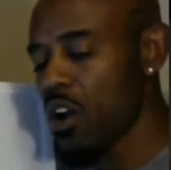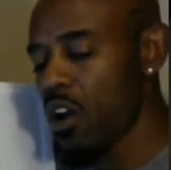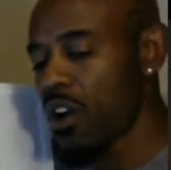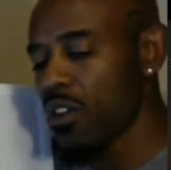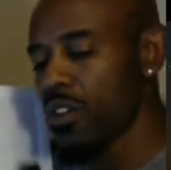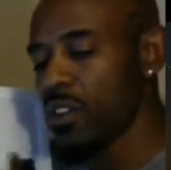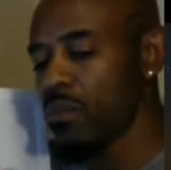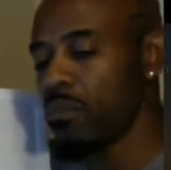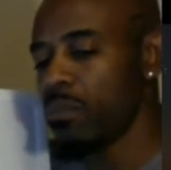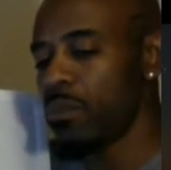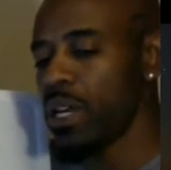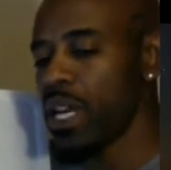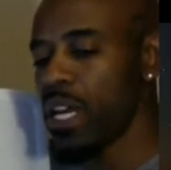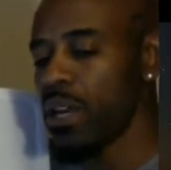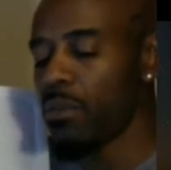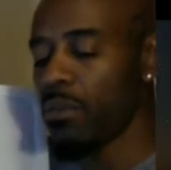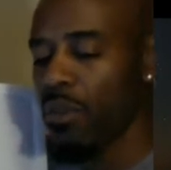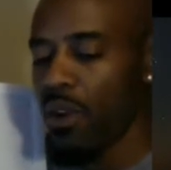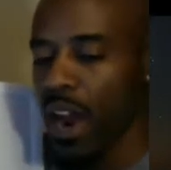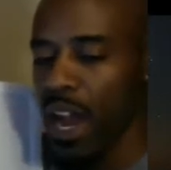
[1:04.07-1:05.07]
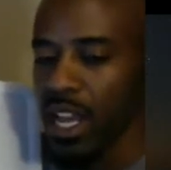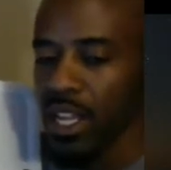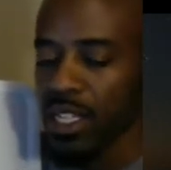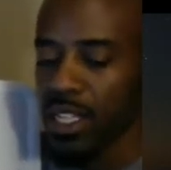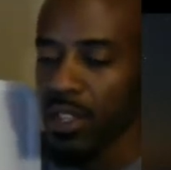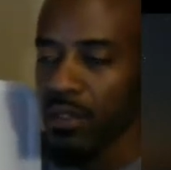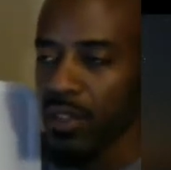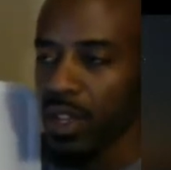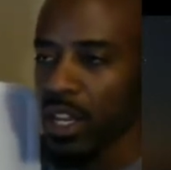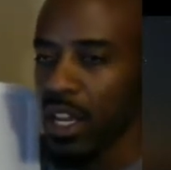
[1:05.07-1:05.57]
the bid price,
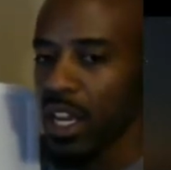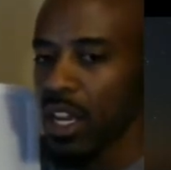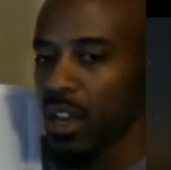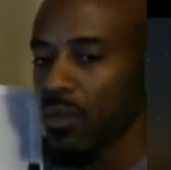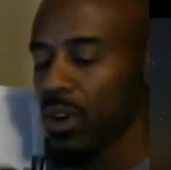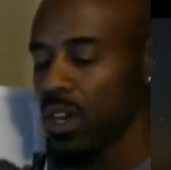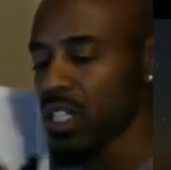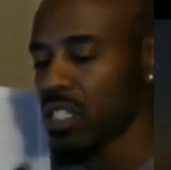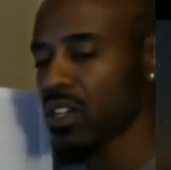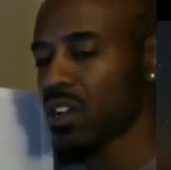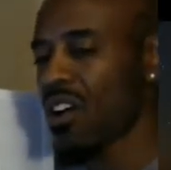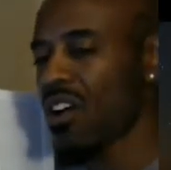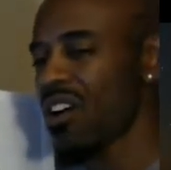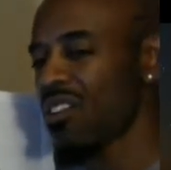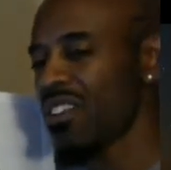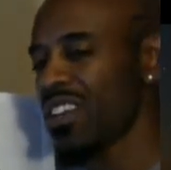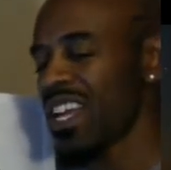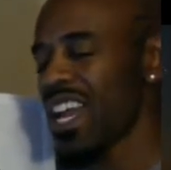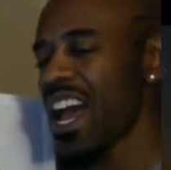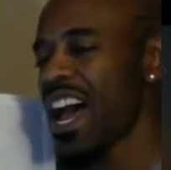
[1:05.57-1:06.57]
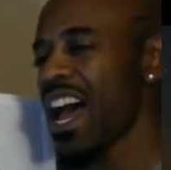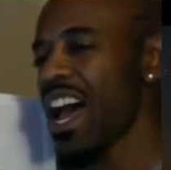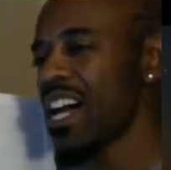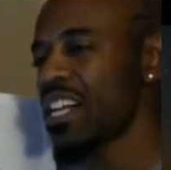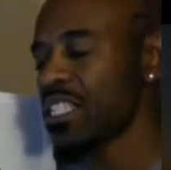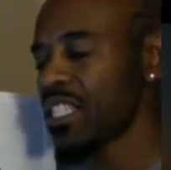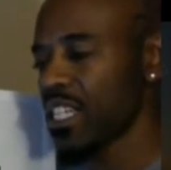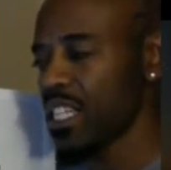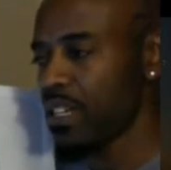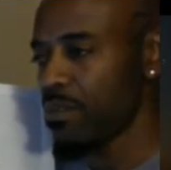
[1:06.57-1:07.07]
and what is called the
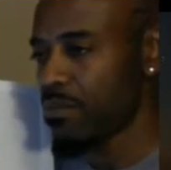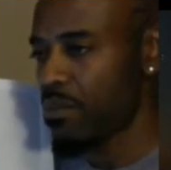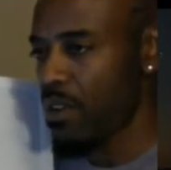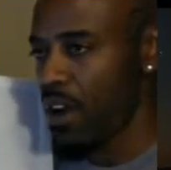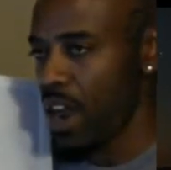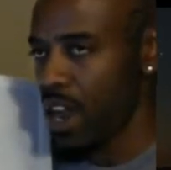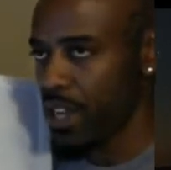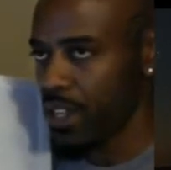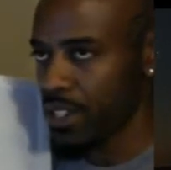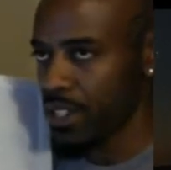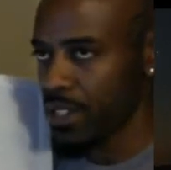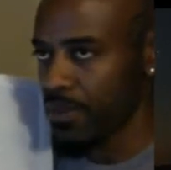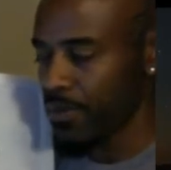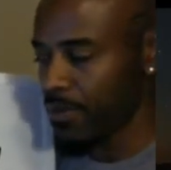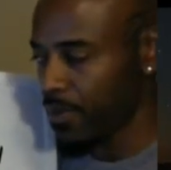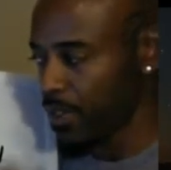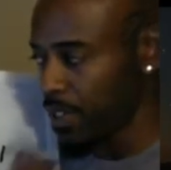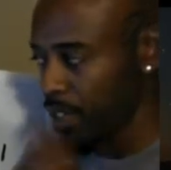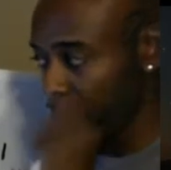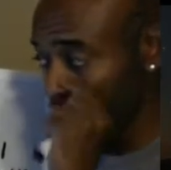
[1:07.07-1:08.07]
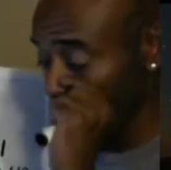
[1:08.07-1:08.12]
asking price. Okay.